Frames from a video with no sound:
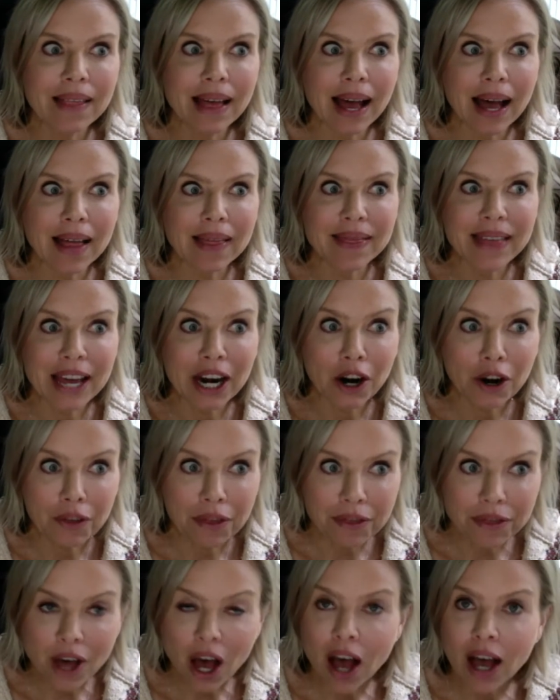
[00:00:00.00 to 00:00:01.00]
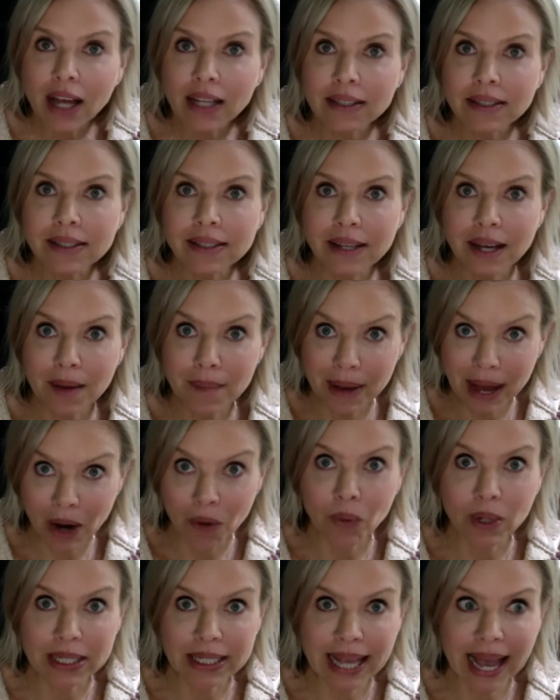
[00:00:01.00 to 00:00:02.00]
that our thoughts about
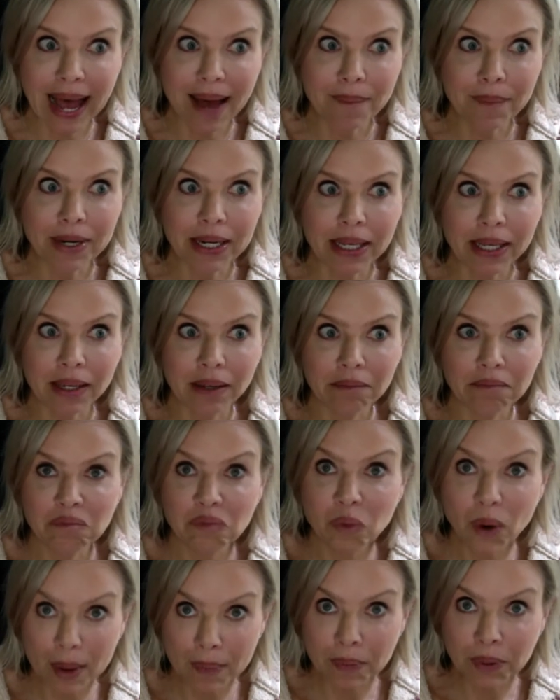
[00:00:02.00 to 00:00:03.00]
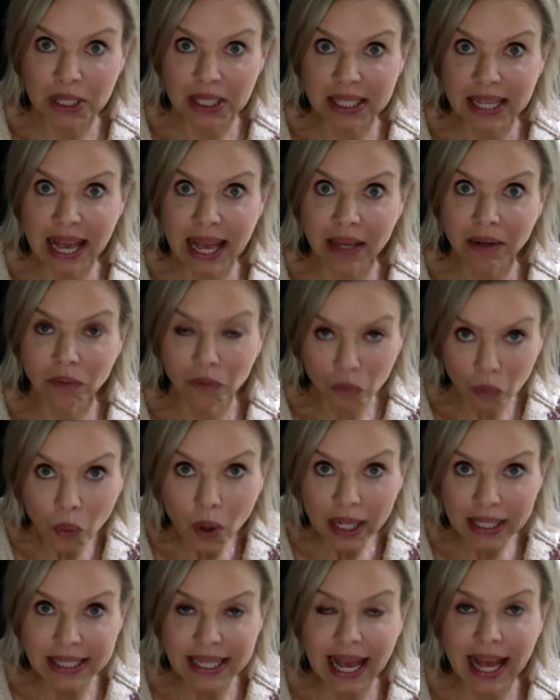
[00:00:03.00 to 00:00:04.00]
what's happening represent
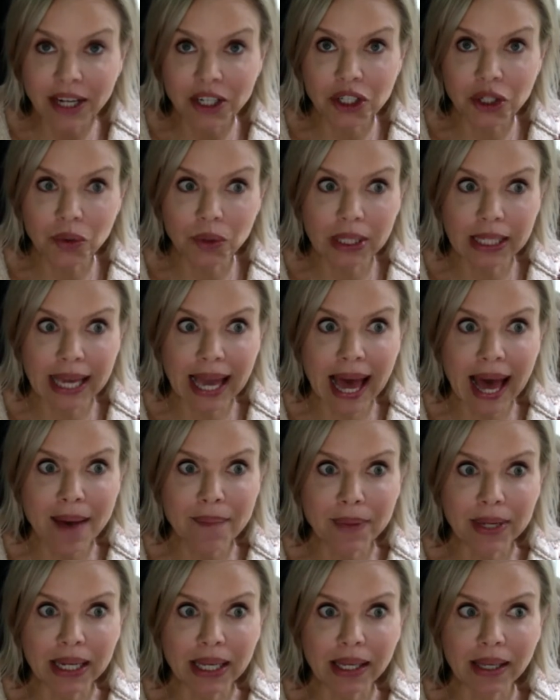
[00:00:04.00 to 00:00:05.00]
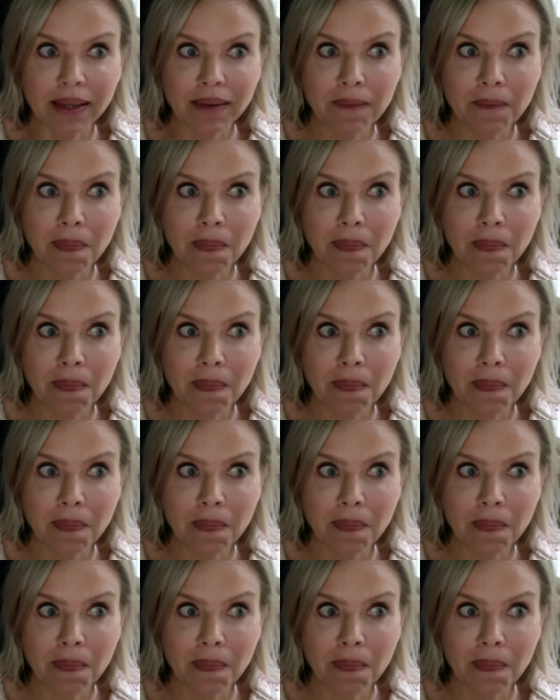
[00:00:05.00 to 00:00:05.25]
what's actually happening.